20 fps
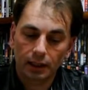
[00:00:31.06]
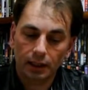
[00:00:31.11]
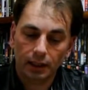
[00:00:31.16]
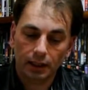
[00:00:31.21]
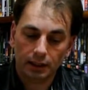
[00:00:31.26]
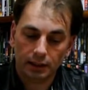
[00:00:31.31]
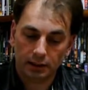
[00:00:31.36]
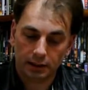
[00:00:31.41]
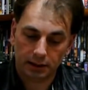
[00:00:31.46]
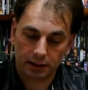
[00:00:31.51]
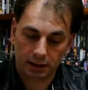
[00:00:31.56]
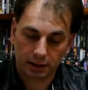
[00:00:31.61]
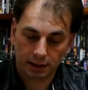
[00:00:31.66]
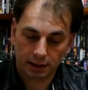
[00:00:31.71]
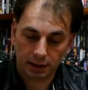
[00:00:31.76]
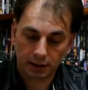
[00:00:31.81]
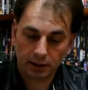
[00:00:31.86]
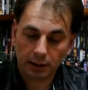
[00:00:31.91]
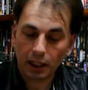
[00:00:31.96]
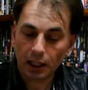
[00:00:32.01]
It's
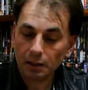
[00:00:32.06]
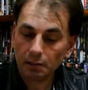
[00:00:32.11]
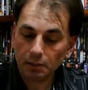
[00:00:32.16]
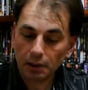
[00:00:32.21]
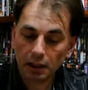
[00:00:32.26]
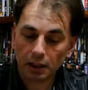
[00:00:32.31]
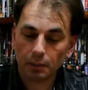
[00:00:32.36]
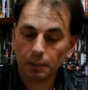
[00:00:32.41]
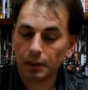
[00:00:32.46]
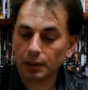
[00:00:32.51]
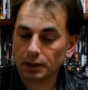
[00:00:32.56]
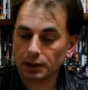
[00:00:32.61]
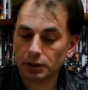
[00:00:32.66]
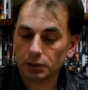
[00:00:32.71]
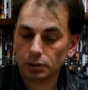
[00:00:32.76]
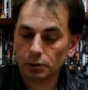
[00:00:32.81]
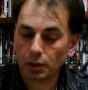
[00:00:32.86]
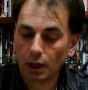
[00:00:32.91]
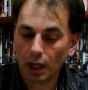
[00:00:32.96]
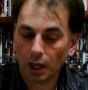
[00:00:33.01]
a 10
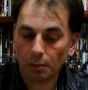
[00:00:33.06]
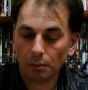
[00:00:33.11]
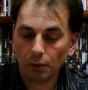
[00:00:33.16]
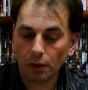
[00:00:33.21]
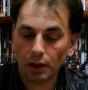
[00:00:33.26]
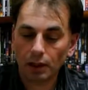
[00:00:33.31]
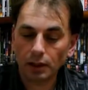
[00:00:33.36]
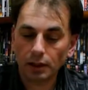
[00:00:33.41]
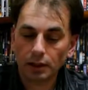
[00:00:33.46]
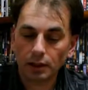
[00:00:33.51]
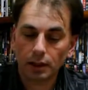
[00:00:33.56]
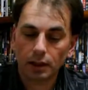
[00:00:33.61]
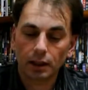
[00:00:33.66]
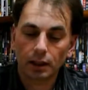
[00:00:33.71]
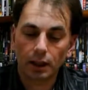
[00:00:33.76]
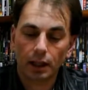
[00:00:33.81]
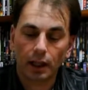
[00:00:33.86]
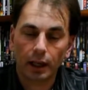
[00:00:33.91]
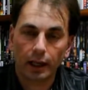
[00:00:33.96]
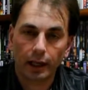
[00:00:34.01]
megapixel camera
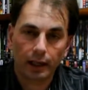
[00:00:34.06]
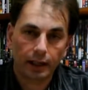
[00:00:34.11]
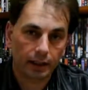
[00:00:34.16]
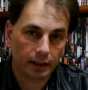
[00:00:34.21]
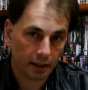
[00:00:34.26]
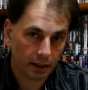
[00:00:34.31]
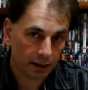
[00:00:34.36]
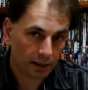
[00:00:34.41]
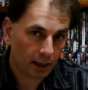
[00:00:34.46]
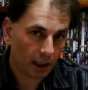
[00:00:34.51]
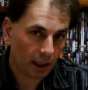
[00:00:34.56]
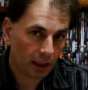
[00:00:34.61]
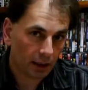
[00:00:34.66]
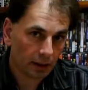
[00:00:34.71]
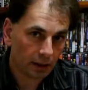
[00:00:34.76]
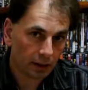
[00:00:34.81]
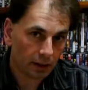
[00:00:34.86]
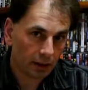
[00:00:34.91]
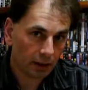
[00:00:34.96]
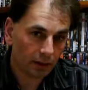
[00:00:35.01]
and it does
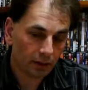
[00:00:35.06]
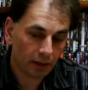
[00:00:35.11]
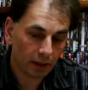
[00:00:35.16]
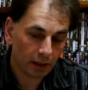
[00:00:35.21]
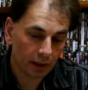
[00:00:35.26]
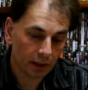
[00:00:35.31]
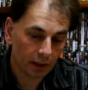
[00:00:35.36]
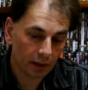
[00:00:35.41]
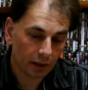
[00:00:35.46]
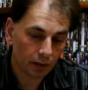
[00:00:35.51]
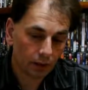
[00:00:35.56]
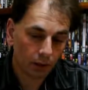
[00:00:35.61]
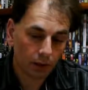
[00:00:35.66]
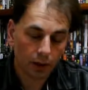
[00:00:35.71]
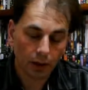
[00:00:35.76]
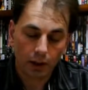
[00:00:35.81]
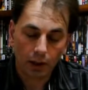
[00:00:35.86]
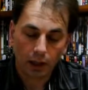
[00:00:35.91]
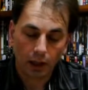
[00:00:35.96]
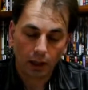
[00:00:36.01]
HD video
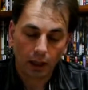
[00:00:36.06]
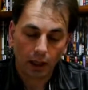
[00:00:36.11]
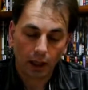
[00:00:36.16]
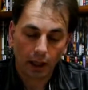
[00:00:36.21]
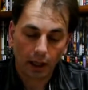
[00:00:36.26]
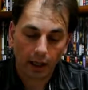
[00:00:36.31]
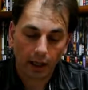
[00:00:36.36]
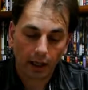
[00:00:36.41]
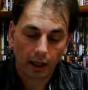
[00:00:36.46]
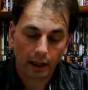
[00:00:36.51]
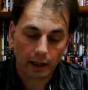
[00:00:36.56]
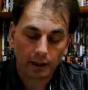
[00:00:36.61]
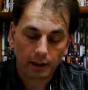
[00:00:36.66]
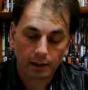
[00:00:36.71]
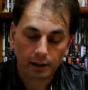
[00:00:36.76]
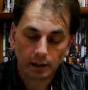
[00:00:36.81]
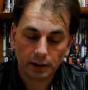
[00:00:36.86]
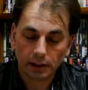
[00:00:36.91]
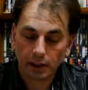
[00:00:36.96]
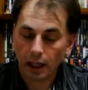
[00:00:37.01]

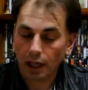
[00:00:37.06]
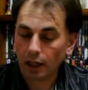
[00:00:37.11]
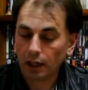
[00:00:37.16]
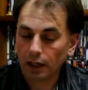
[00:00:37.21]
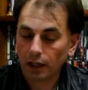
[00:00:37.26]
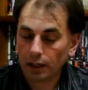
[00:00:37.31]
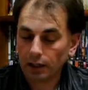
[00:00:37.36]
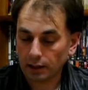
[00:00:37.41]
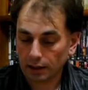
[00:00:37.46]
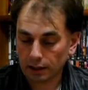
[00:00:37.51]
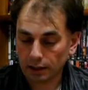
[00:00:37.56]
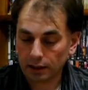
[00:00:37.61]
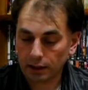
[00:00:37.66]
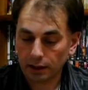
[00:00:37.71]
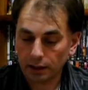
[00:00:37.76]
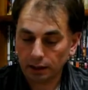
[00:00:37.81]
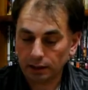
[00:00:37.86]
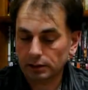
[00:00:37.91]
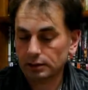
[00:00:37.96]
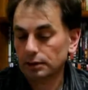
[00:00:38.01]
and it, it,
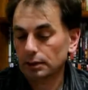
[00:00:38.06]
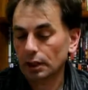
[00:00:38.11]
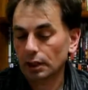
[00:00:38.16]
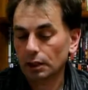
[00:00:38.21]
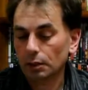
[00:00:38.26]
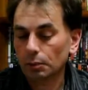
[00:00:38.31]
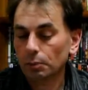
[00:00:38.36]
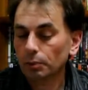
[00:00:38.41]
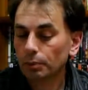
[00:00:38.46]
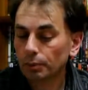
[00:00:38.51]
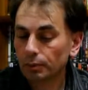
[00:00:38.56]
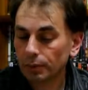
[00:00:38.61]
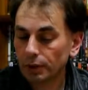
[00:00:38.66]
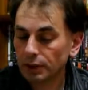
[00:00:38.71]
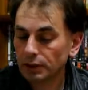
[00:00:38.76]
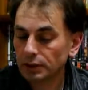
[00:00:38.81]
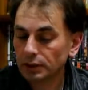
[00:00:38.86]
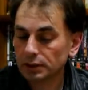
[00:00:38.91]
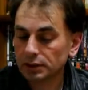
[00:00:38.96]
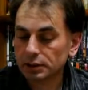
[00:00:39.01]
it uh,
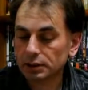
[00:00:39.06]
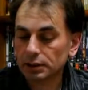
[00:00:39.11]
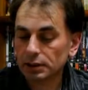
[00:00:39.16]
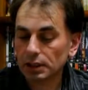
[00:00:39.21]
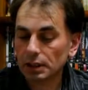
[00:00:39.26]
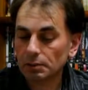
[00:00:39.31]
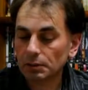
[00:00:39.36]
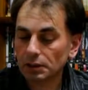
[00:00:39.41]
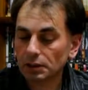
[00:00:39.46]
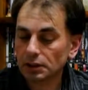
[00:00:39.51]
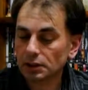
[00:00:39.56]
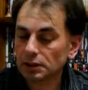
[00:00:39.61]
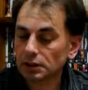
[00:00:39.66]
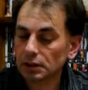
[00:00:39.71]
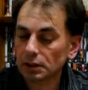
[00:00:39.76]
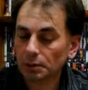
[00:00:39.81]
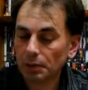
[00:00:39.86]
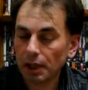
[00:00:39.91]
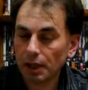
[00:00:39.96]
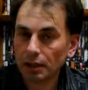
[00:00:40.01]
prints images
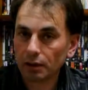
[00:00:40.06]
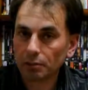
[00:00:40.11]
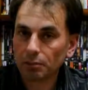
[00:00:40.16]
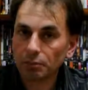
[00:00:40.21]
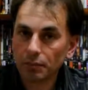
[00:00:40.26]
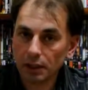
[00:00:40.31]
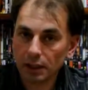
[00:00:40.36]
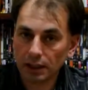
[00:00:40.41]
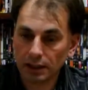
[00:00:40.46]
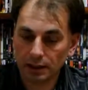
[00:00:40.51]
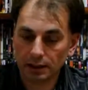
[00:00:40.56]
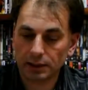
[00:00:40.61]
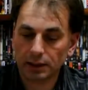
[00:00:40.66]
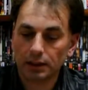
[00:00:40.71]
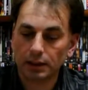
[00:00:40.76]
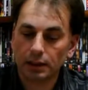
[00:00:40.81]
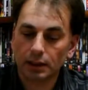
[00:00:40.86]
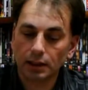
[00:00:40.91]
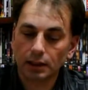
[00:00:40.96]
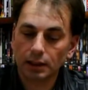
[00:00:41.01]
in about a
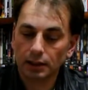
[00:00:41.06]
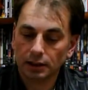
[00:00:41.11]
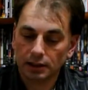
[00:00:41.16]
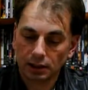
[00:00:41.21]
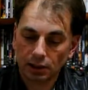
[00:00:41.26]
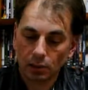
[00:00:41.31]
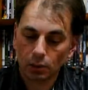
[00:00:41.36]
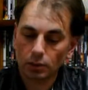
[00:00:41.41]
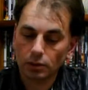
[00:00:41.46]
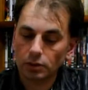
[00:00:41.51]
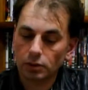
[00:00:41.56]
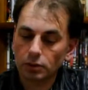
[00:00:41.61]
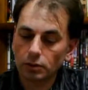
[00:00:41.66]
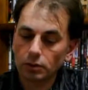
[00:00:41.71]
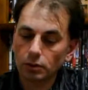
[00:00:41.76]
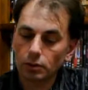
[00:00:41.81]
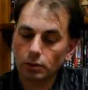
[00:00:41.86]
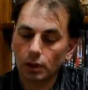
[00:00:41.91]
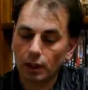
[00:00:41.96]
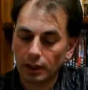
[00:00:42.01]
minute. So we'll
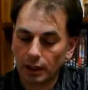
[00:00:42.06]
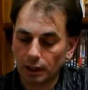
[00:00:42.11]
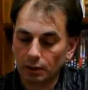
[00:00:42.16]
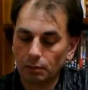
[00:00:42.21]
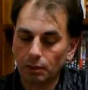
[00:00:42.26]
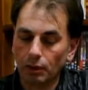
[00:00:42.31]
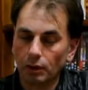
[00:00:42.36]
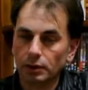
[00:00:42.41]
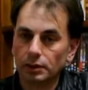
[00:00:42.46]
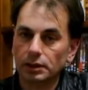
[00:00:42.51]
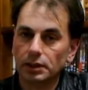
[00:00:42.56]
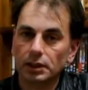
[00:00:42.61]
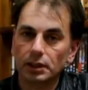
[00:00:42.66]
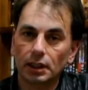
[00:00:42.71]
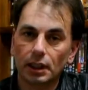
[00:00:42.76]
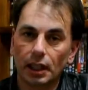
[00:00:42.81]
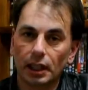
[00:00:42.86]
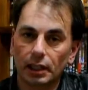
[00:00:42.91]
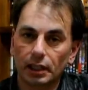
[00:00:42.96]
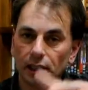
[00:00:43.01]
do an
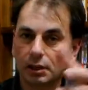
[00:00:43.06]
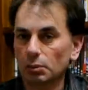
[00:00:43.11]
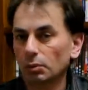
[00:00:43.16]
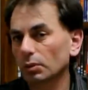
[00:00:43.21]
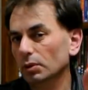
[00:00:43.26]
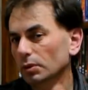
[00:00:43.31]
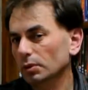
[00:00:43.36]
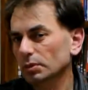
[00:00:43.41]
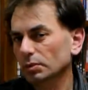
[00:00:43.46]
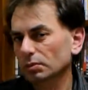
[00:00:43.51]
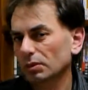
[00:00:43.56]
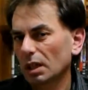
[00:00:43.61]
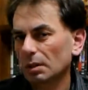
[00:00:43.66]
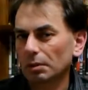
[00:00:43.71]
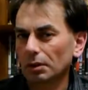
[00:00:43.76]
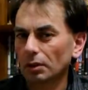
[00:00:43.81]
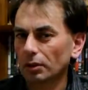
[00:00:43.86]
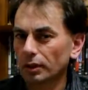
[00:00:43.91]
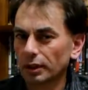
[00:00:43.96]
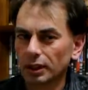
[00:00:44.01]
unboxing and then we'll
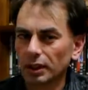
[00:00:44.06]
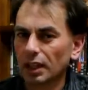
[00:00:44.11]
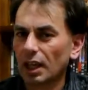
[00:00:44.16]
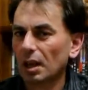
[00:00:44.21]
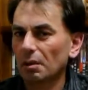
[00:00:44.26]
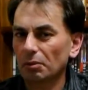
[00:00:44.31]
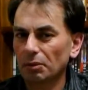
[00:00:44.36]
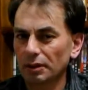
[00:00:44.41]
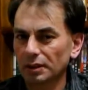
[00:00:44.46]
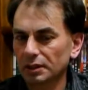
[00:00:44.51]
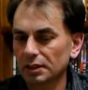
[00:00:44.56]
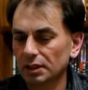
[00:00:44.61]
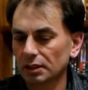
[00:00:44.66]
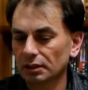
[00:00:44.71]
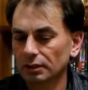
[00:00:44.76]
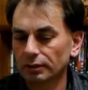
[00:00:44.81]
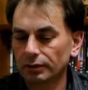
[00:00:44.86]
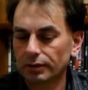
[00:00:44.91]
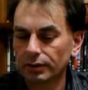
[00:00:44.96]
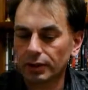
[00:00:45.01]
have a look at the camera
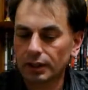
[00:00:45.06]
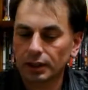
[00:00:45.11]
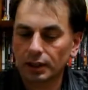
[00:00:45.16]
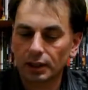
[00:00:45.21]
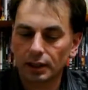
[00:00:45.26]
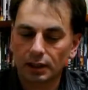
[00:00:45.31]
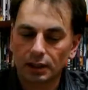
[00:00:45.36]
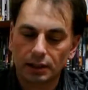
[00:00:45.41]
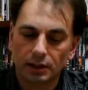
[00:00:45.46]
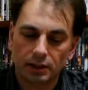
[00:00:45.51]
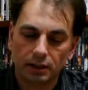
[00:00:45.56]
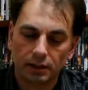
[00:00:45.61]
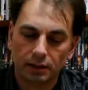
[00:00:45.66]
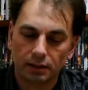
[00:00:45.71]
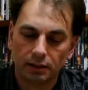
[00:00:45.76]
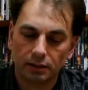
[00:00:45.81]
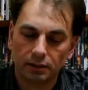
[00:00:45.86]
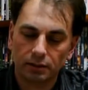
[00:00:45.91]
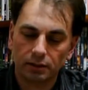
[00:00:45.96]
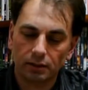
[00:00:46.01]
itself.
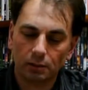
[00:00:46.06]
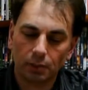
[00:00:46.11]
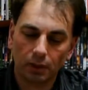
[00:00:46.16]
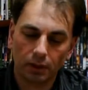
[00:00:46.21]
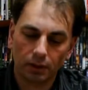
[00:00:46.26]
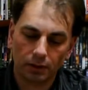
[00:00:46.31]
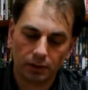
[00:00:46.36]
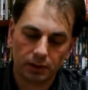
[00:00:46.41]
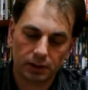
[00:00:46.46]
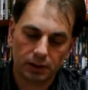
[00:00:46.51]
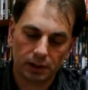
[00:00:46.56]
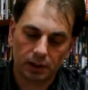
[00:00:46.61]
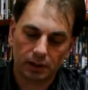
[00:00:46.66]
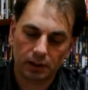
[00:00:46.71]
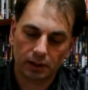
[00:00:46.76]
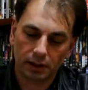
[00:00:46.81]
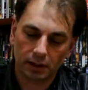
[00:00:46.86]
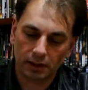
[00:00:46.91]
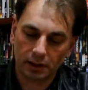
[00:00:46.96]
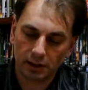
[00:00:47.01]
So the box,
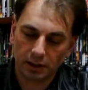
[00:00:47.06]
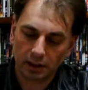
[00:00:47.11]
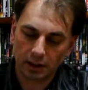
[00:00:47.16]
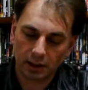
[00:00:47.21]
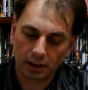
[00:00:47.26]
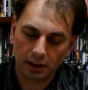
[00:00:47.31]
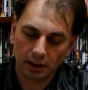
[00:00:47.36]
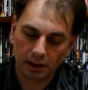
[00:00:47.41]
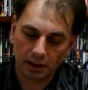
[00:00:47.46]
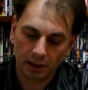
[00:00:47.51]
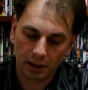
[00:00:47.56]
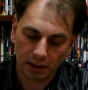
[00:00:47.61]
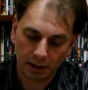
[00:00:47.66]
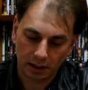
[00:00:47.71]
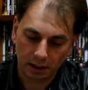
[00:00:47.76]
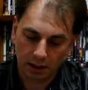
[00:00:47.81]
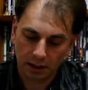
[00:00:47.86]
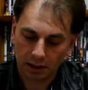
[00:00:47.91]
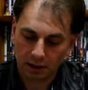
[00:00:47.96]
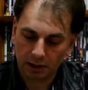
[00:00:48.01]
as you can see,
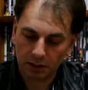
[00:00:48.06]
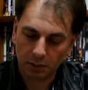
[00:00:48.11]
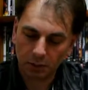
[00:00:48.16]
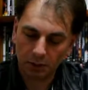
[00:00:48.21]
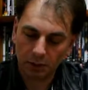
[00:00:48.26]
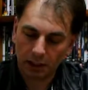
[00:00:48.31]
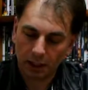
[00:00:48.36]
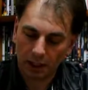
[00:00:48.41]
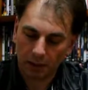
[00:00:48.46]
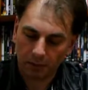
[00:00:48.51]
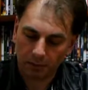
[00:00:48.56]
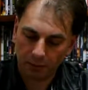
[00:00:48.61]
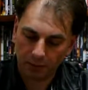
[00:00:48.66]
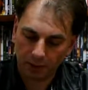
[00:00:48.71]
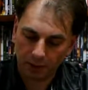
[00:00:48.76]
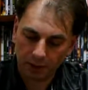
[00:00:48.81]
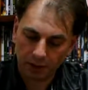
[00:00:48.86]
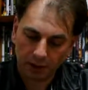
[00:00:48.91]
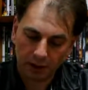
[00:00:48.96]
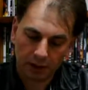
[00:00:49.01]
is pretty
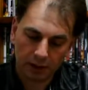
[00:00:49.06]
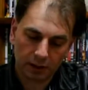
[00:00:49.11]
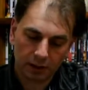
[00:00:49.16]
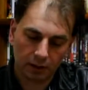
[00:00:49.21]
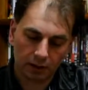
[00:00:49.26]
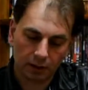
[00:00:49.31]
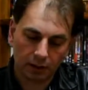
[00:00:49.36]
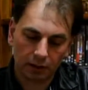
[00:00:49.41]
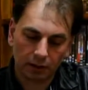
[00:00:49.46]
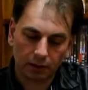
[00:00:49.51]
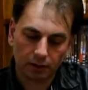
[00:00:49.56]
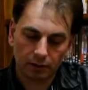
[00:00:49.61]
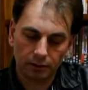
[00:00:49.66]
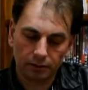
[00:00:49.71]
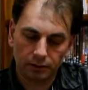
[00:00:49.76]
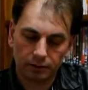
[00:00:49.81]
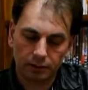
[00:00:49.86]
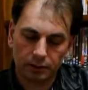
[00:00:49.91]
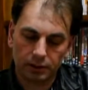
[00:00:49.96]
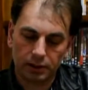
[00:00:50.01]
average. It's got a
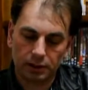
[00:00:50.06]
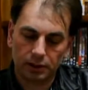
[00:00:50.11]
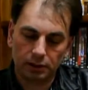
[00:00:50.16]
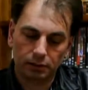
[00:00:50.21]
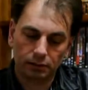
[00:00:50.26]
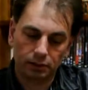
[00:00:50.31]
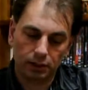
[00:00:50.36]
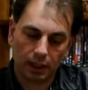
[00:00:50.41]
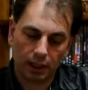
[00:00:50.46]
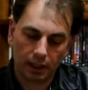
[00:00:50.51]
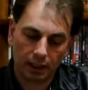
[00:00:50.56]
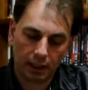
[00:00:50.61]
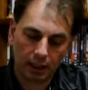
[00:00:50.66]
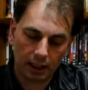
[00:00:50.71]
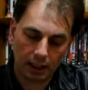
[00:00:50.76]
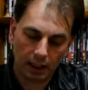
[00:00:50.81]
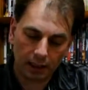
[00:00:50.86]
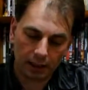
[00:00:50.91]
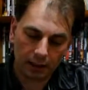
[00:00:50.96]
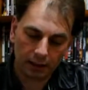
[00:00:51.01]
little seal tag
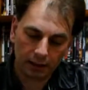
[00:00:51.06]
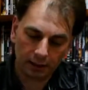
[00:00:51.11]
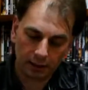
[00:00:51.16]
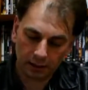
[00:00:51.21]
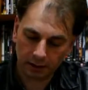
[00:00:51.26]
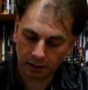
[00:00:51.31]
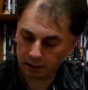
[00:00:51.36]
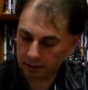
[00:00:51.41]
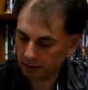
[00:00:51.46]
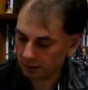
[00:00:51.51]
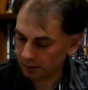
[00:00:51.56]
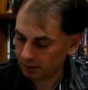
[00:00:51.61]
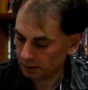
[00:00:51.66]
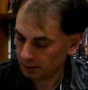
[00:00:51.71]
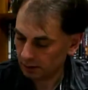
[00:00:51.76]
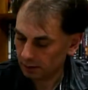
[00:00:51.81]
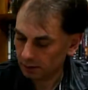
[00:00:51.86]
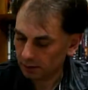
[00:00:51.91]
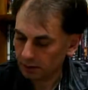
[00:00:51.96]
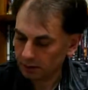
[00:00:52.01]
here.
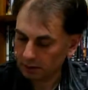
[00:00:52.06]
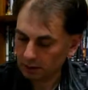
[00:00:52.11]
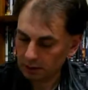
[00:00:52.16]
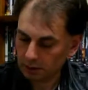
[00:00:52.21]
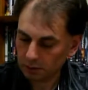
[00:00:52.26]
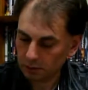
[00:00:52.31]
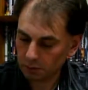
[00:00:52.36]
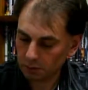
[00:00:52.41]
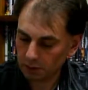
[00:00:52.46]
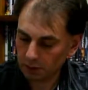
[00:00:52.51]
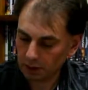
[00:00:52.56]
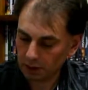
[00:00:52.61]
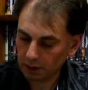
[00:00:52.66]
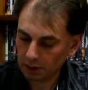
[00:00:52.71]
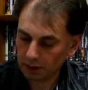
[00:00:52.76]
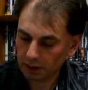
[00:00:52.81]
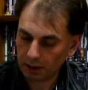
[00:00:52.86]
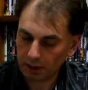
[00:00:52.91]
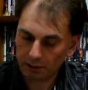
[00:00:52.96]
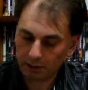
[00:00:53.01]
Let's put that
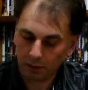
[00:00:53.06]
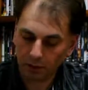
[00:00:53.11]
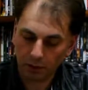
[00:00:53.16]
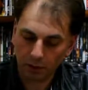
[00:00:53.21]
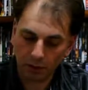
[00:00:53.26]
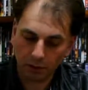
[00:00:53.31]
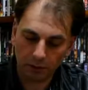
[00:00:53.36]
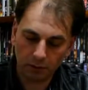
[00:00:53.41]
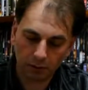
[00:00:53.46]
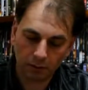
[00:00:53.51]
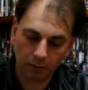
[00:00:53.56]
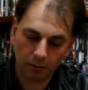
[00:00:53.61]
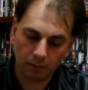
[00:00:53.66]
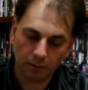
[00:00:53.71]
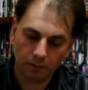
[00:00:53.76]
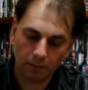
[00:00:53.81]
there for the moment.